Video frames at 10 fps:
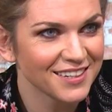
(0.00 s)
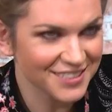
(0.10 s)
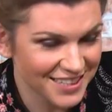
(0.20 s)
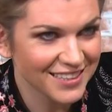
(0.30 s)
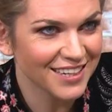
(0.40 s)
Can
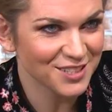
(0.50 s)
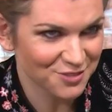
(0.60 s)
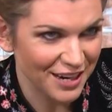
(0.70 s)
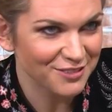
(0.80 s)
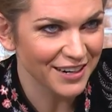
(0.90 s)
I take that as
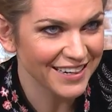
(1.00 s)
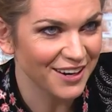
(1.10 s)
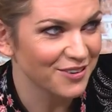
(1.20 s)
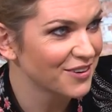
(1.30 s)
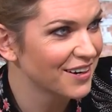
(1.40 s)
read right
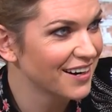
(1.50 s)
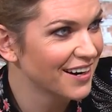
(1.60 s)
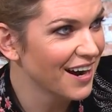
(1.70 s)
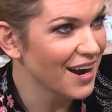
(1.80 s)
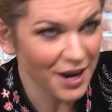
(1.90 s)
now?
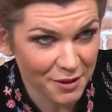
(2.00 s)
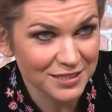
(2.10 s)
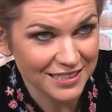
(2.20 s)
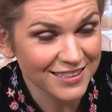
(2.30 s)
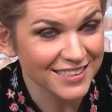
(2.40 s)
I'm
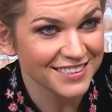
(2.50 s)
serious.